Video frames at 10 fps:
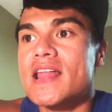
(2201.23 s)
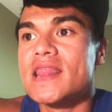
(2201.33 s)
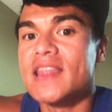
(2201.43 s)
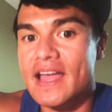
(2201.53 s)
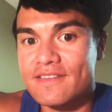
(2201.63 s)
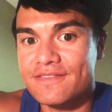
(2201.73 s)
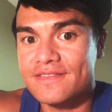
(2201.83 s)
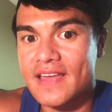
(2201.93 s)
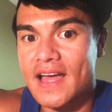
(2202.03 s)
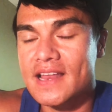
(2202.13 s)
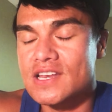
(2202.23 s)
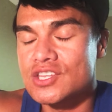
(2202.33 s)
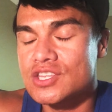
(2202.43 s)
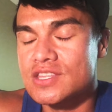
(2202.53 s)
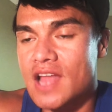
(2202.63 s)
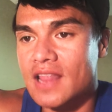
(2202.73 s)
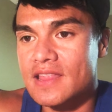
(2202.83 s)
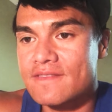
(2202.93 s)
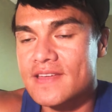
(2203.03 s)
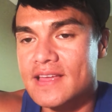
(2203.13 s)
life. Yeah, not
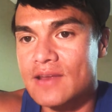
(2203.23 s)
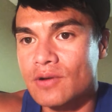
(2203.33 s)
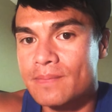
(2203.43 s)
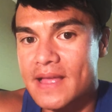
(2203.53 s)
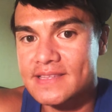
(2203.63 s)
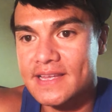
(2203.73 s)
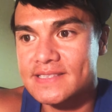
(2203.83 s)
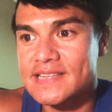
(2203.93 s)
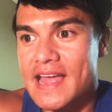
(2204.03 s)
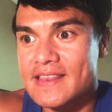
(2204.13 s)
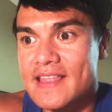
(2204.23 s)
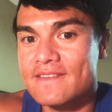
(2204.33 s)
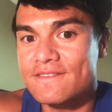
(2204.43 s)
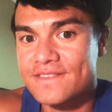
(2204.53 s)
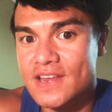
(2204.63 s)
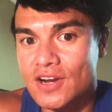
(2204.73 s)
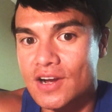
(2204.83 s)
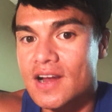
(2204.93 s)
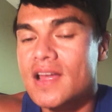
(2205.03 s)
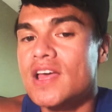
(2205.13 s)
living in repentance and then
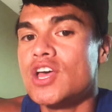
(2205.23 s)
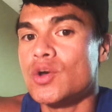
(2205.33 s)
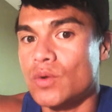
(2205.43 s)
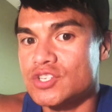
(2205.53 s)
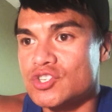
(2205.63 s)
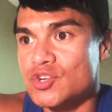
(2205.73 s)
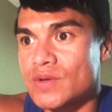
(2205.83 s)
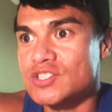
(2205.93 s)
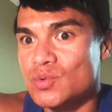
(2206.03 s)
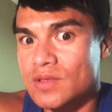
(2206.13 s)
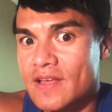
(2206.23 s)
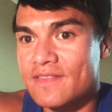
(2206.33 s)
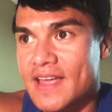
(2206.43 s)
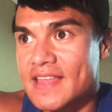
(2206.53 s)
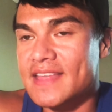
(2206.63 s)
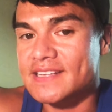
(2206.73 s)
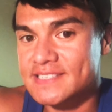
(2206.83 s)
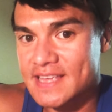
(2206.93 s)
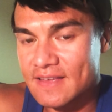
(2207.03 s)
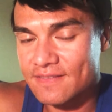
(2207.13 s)
fear. What you do is you live in
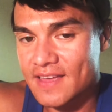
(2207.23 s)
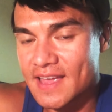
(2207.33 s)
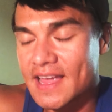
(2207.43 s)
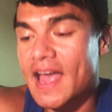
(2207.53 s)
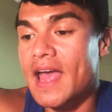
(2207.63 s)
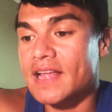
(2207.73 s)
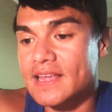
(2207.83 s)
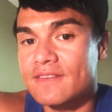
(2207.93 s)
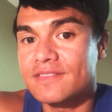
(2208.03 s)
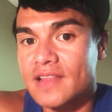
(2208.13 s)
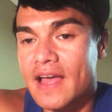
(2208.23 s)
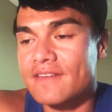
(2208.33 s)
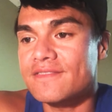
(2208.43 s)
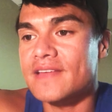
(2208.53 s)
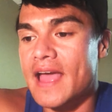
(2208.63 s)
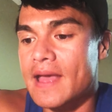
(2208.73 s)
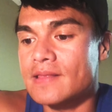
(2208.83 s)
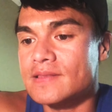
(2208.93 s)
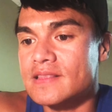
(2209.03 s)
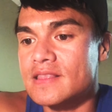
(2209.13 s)
thanksgiving and give life
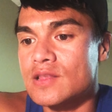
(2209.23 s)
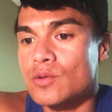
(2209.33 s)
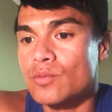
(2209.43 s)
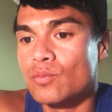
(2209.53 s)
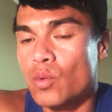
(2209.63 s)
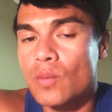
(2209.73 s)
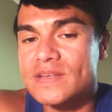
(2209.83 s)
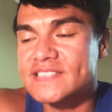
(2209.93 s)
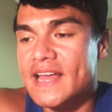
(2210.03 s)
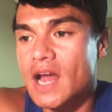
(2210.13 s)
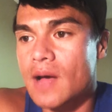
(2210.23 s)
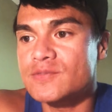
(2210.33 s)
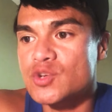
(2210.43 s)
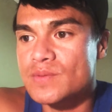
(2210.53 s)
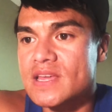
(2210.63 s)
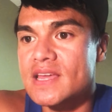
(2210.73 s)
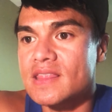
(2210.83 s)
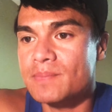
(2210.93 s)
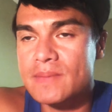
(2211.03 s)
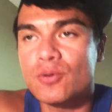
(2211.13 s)
and will be set up to be
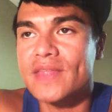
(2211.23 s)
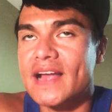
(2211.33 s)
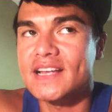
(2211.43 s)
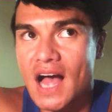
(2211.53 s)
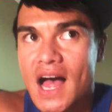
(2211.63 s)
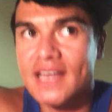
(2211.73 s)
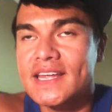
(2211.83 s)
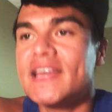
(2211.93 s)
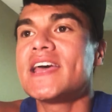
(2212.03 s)
the people that God